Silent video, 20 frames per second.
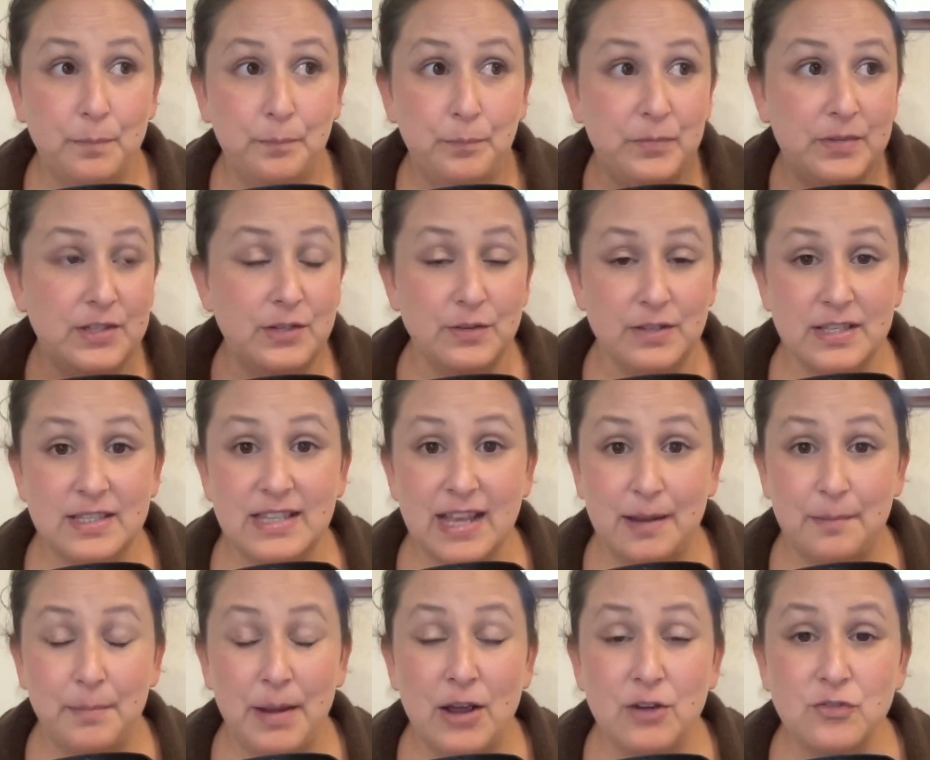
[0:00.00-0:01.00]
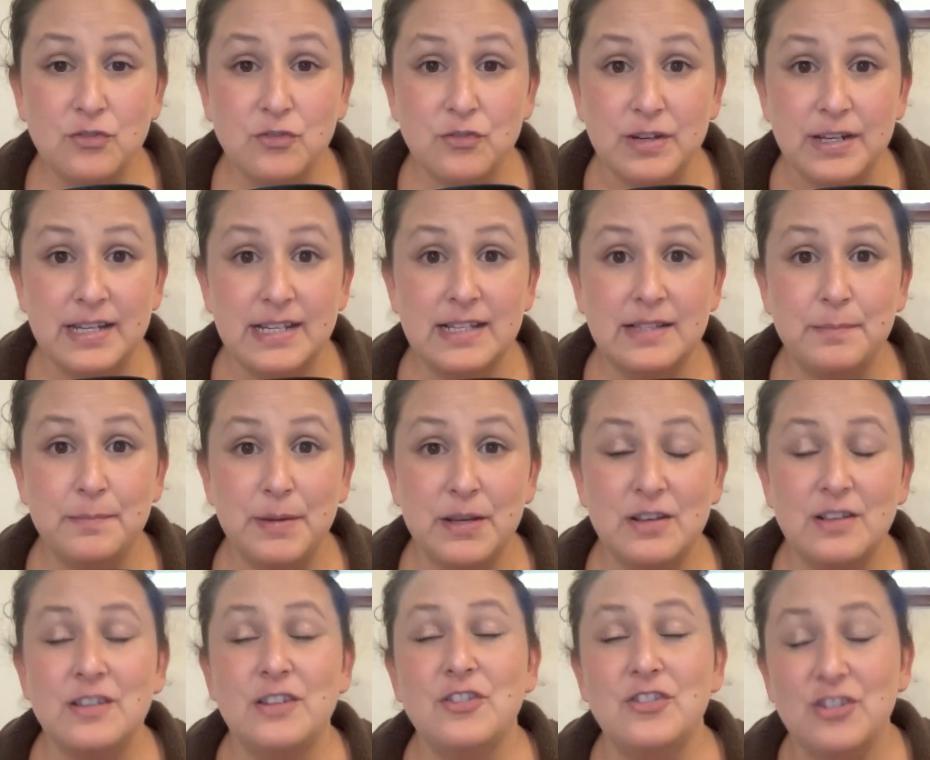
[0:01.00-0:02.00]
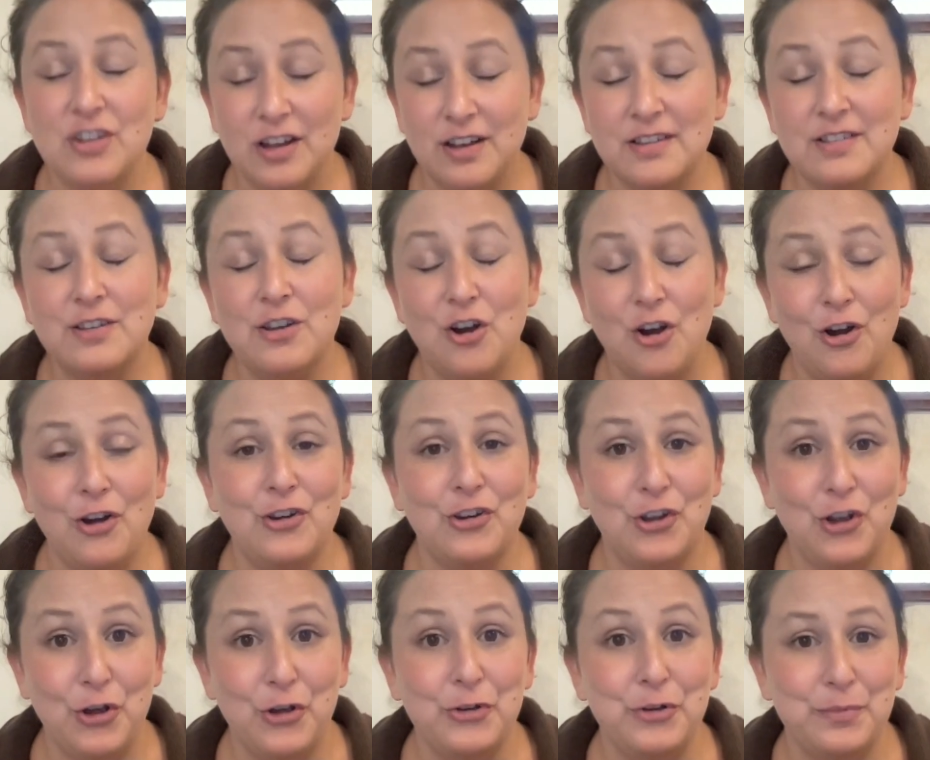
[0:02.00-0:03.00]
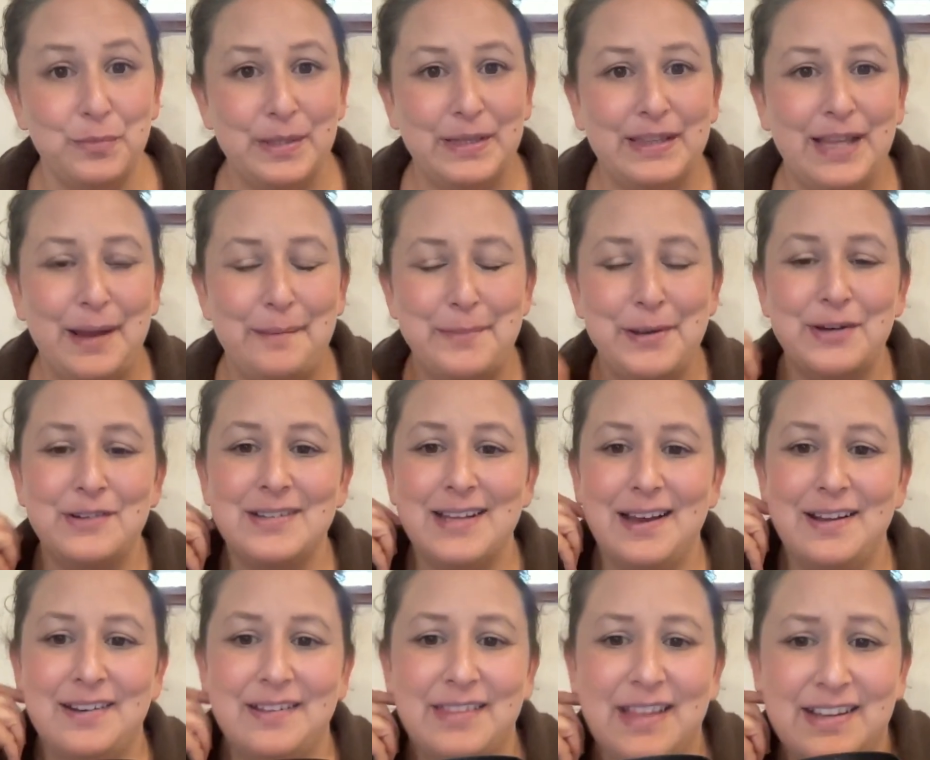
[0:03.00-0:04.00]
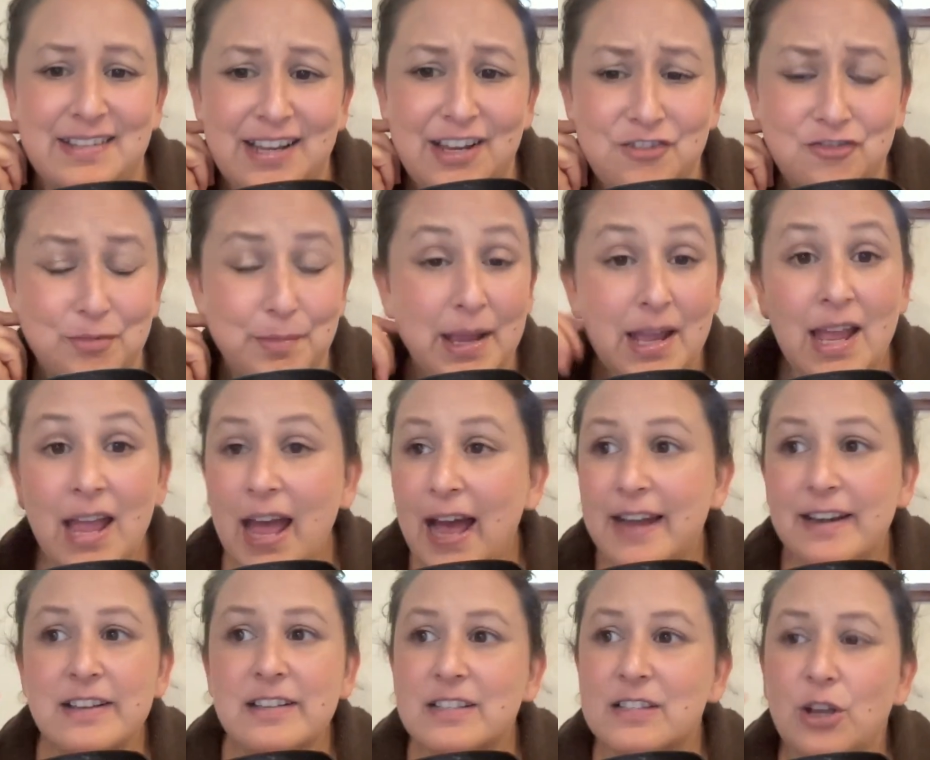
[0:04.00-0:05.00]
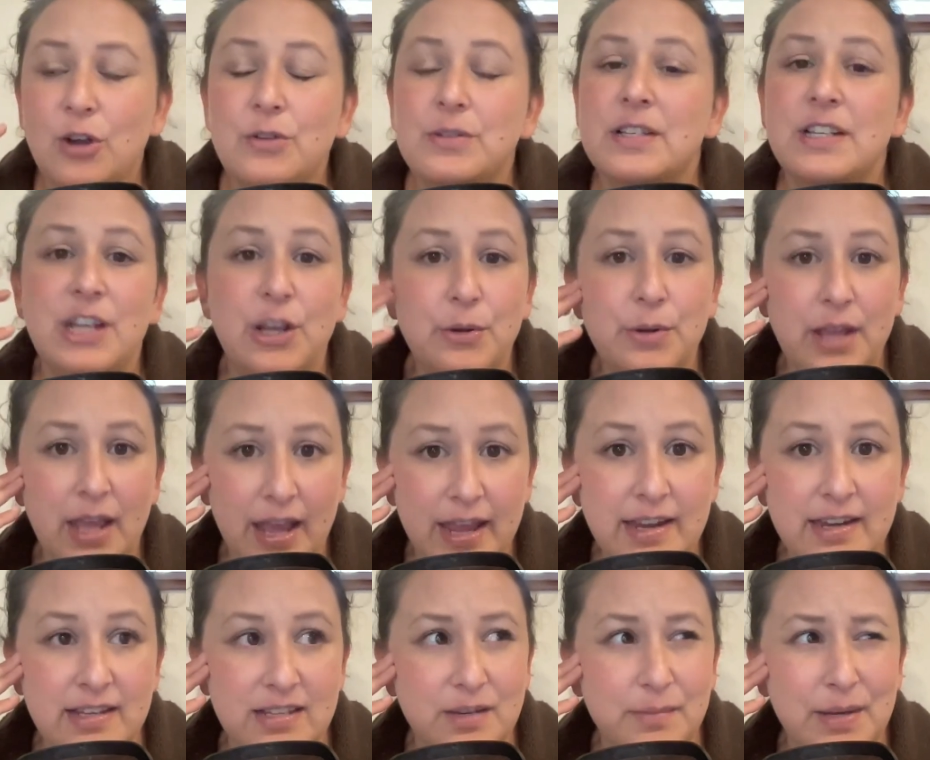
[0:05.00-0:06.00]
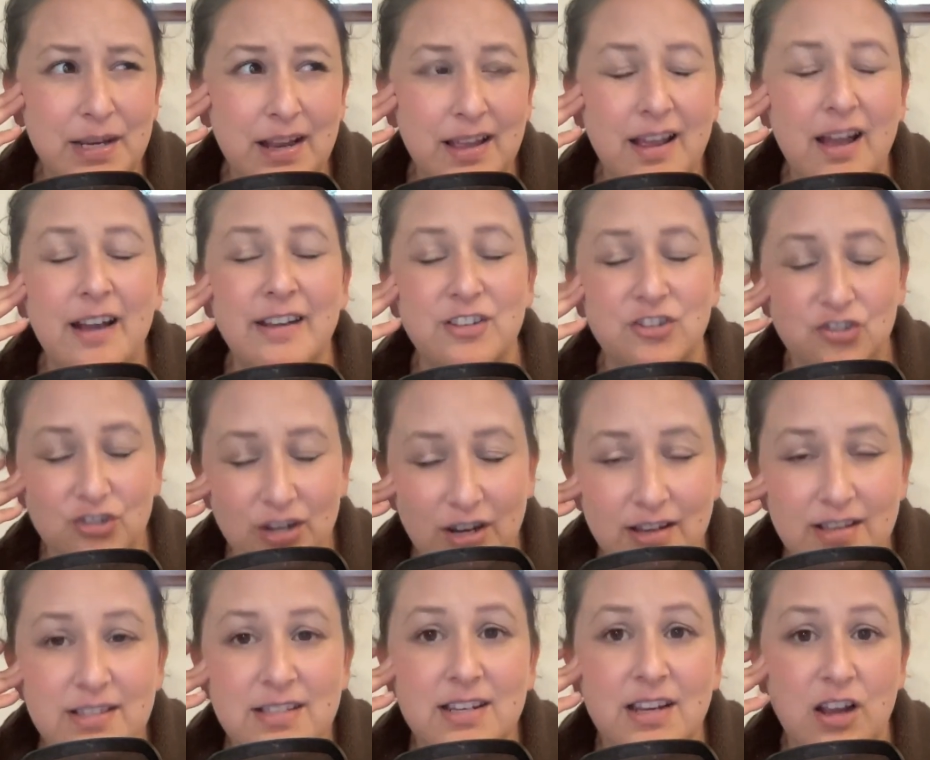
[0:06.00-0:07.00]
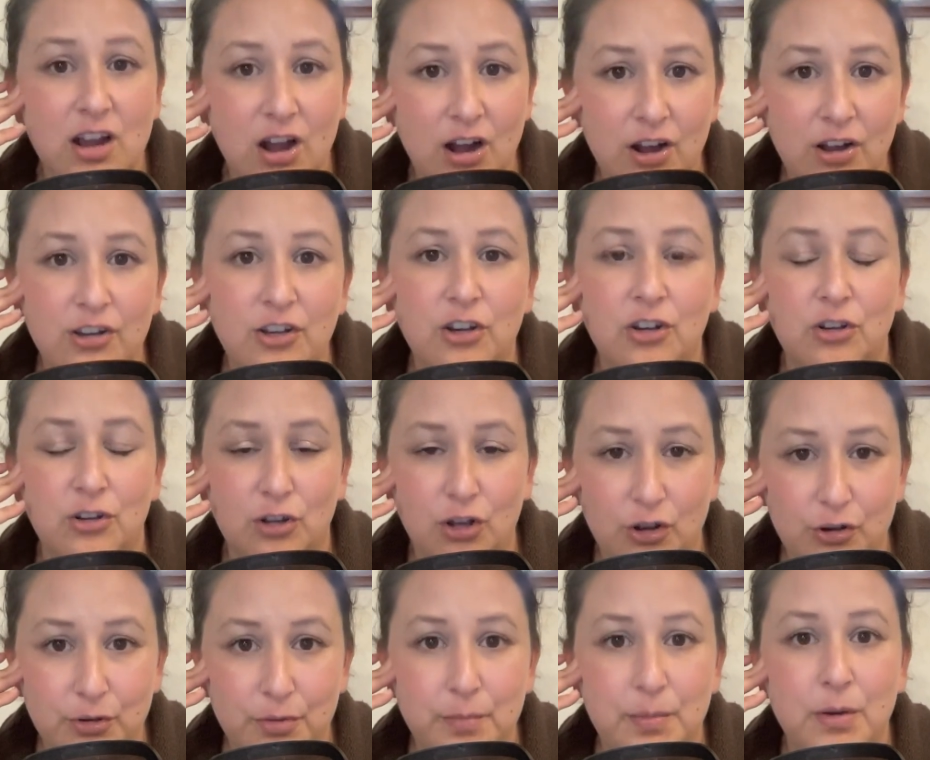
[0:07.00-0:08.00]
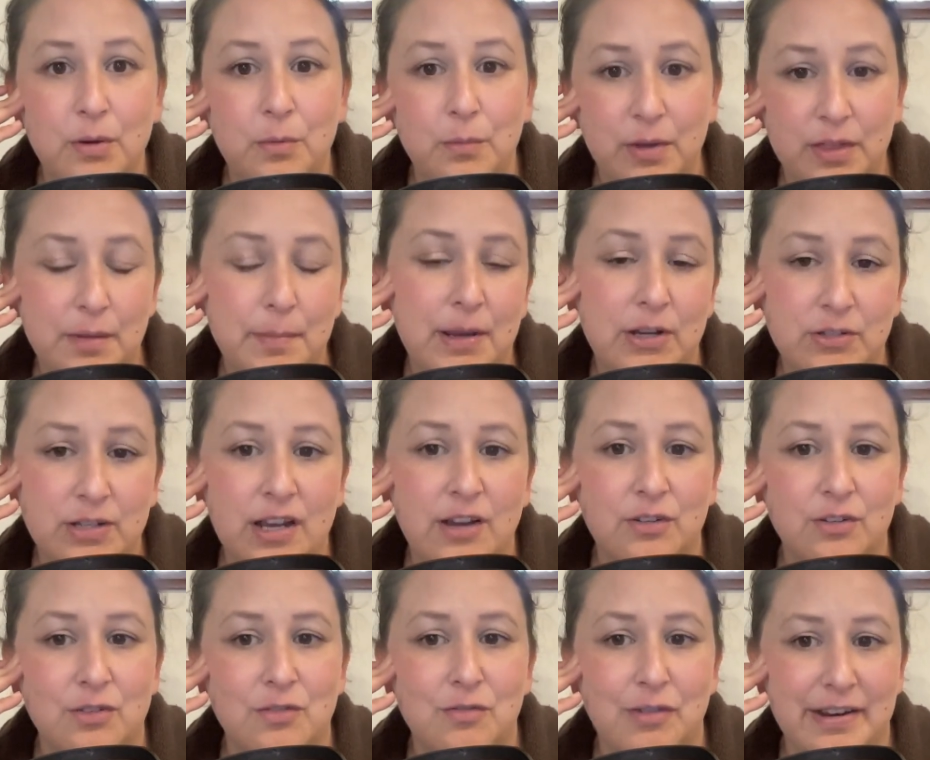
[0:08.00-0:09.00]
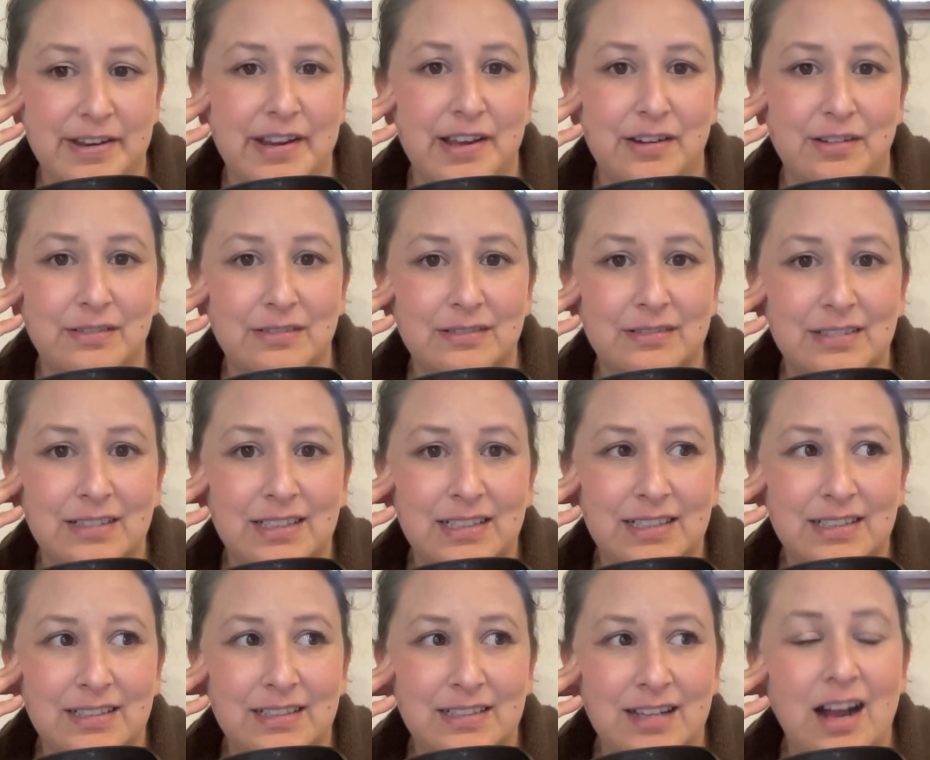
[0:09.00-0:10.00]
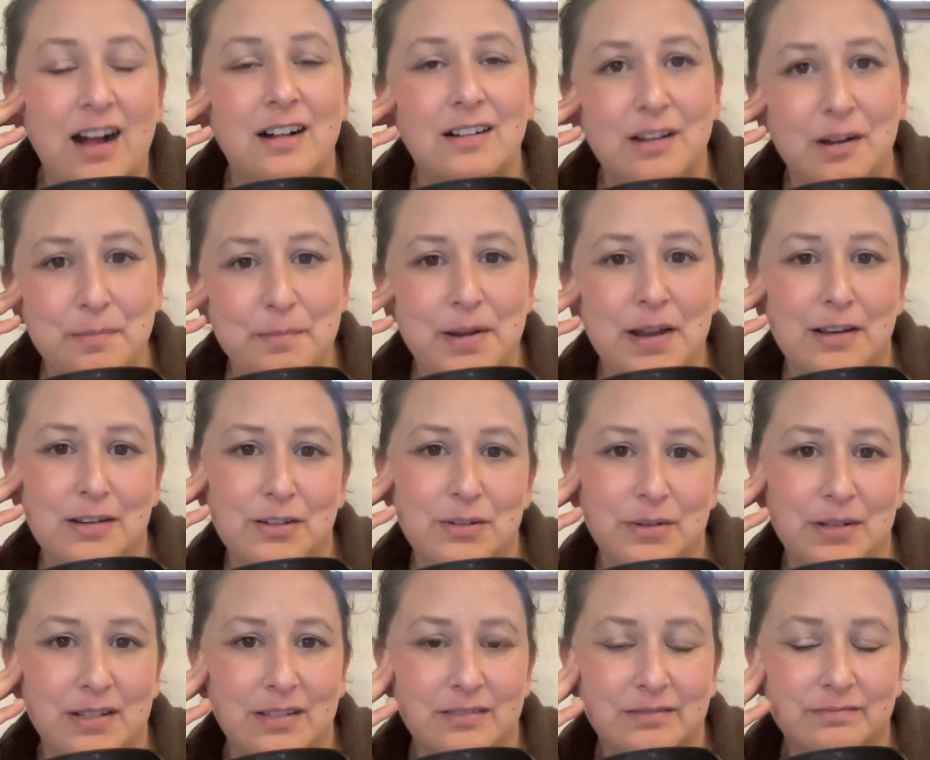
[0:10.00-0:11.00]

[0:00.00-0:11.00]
sort of set boundaries, because you just can't cope with that meltdown and that tantrum. And it's totally okay to be like, I just can't cope with a meltdown right now. I'll come back to it.